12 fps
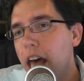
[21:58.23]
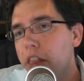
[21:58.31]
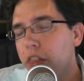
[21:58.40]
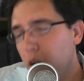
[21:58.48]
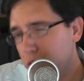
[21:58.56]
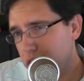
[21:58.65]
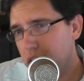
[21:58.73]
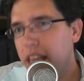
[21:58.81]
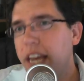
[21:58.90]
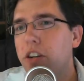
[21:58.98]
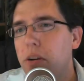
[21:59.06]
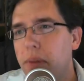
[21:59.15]
those are the
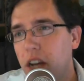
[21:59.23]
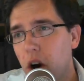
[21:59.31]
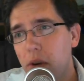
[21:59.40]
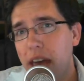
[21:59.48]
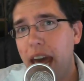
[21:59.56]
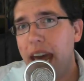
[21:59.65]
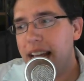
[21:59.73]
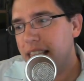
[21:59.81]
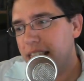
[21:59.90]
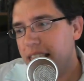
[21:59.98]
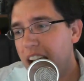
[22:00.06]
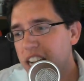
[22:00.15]
things I'm like, okay,
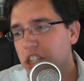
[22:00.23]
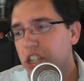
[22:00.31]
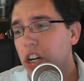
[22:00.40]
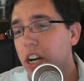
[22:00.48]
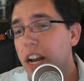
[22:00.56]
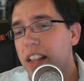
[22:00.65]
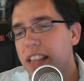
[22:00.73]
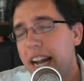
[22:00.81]
that's good. That's